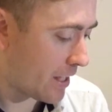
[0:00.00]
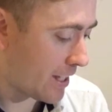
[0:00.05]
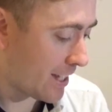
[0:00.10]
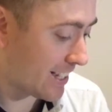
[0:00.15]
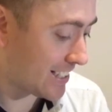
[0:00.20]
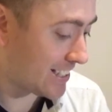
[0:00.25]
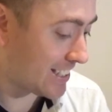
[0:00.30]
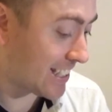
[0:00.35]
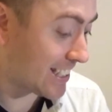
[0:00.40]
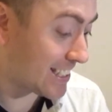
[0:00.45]

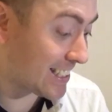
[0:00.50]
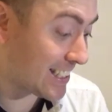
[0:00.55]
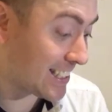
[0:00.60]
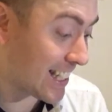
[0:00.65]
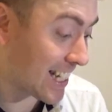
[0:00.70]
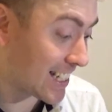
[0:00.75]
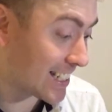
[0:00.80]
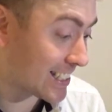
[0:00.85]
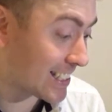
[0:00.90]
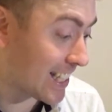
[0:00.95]
60
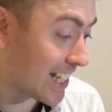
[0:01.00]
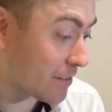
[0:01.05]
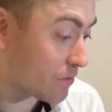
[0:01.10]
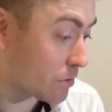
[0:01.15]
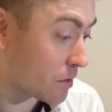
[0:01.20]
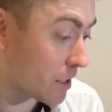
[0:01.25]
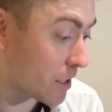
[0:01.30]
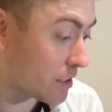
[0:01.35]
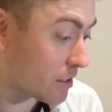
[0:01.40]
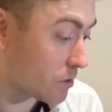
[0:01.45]
seconds left, we
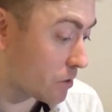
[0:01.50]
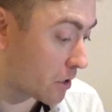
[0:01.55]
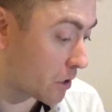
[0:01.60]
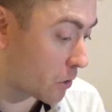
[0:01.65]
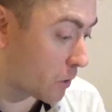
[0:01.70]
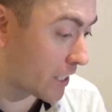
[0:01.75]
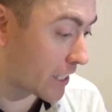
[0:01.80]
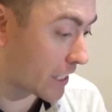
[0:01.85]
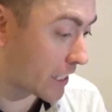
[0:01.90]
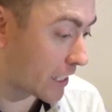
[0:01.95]
gotta do it quick.